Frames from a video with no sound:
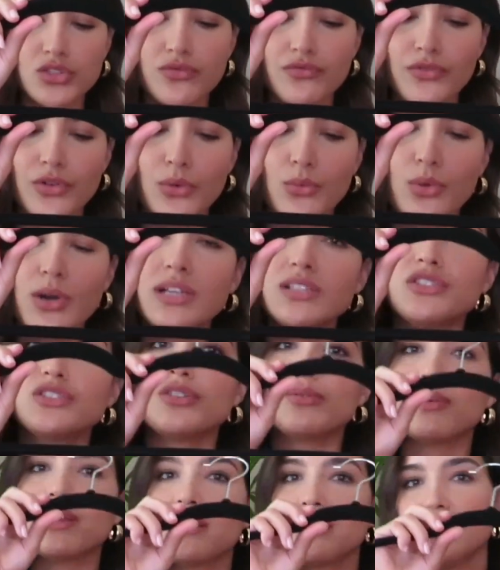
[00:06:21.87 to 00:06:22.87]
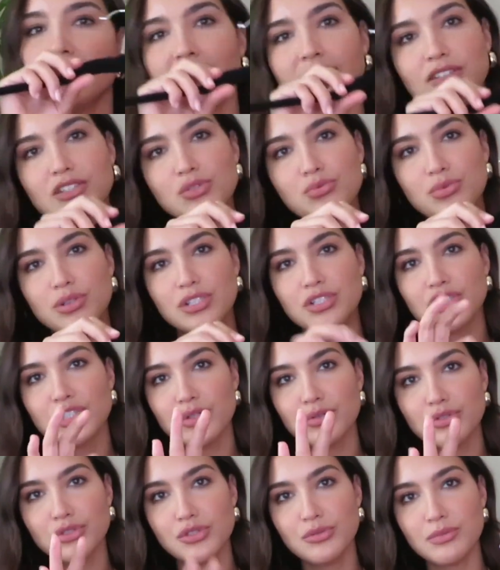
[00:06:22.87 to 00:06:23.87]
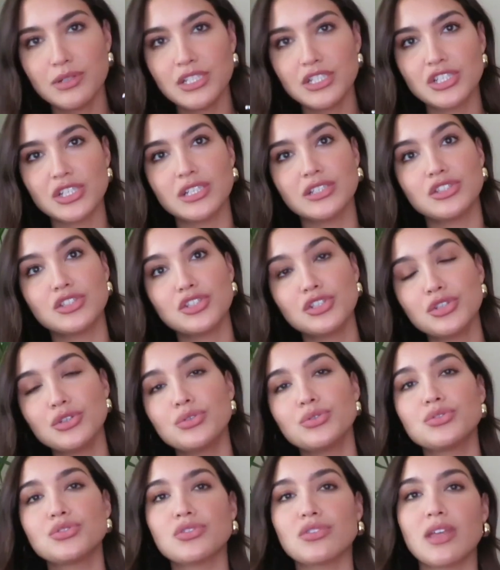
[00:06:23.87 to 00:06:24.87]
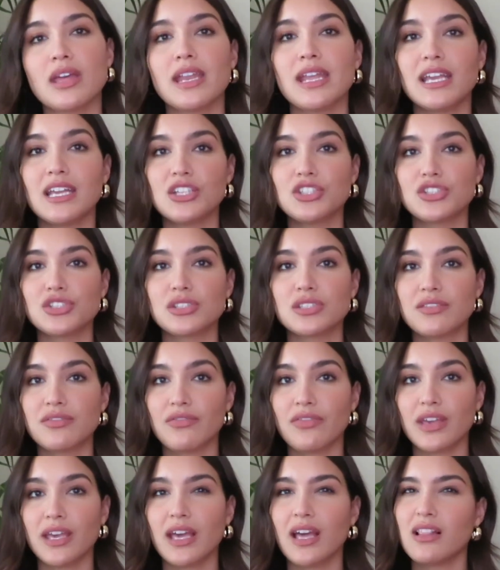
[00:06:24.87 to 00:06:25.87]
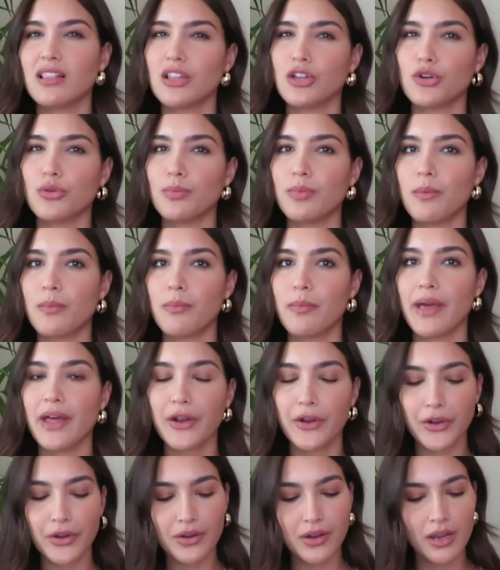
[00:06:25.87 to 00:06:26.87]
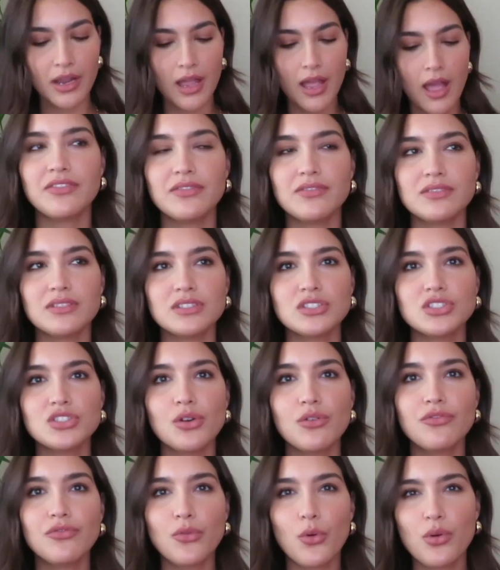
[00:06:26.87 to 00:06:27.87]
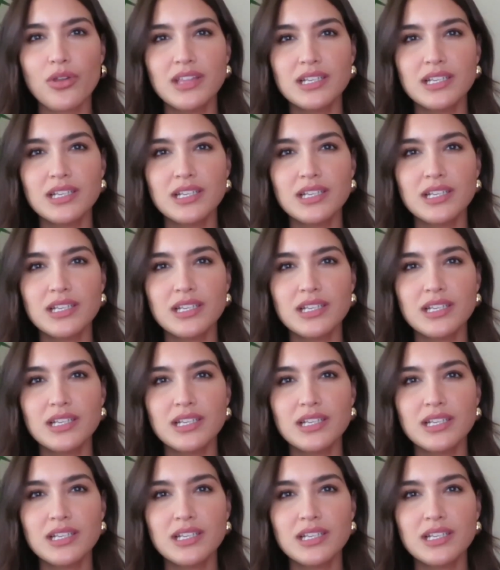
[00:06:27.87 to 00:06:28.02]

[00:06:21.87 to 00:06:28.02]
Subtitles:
For one, so my cleavage wouldn't show too much, and two, so that it could just fit a little bit better. So for